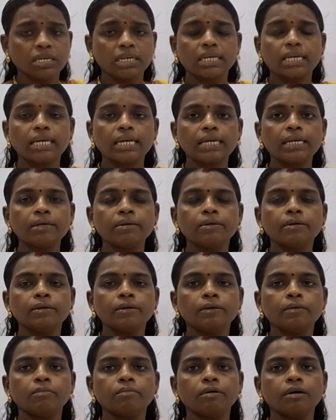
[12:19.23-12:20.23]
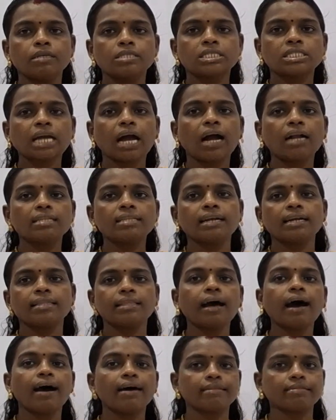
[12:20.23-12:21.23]
he started
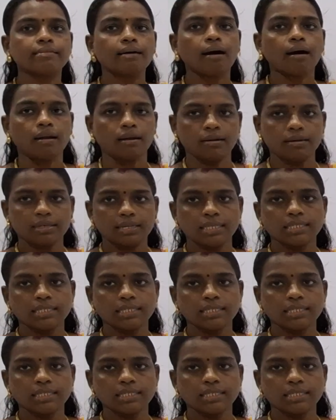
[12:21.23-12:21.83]
the Hardal.